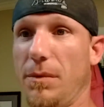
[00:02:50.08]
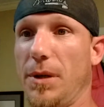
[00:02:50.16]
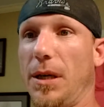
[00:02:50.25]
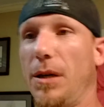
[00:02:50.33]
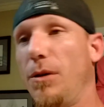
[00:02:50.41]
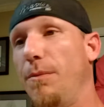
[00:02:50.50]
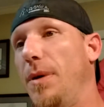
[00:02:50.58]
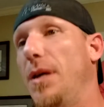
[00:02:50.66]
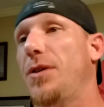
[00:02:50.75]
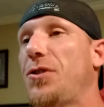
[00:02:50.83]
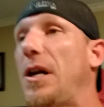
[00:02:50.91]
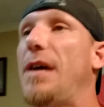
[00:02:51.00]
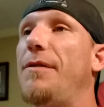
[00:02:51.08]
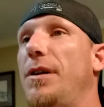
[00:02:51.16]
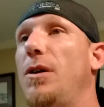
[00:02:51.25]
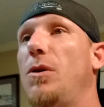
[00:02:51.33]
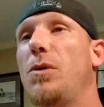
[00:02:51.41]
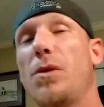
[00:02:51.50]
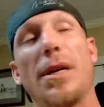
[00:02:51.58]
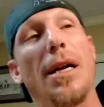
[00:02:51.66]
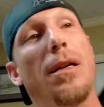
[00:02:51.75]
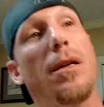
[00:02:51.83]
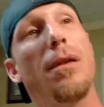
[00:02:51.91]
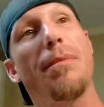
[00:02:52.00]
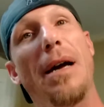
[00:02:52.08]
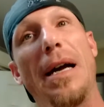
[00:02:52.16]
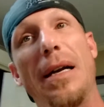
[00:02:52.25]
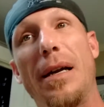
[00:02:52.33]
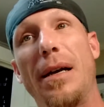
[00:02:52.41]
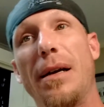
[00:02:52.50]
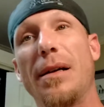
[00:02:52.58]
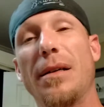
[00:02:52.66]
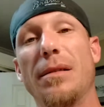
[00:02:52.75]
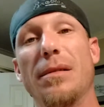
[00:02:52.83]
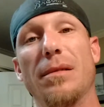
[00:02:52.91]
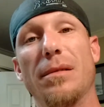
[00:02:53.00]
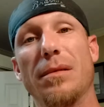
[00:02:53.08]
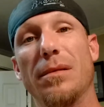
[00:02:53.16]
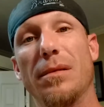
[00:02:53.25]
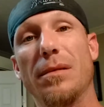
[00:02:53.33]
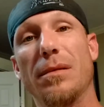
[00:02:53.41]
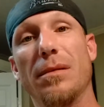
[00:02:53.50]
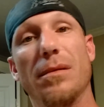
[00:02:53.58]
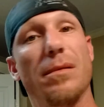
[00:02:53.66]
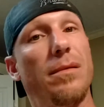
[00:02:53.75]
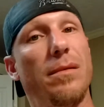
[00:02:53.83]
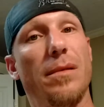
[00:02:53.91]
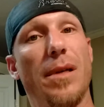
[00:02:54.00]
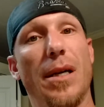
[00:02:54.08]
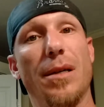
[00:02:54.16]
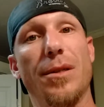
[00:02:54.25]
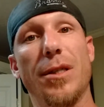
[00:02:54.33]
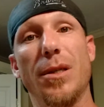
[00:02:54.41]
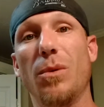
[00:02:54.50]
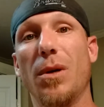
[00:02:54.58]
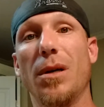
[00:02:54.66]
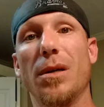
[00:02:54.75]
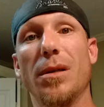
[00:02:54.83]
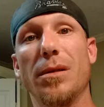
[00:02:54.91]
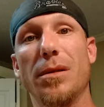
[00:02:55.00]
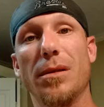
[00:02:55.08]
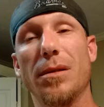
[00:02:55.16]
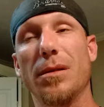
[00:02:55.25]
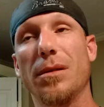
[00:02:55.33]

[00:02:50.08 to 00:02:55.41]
little bus driver door, and I look back there, and there she was.